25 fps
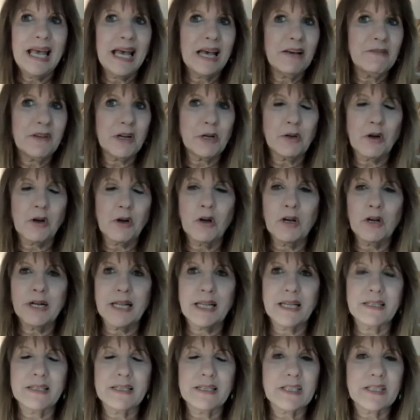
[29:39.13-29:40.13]
have our
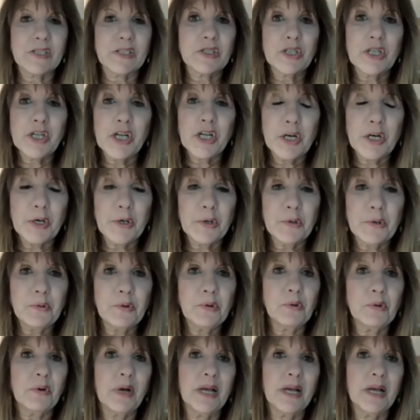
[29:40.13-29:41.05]
audience know,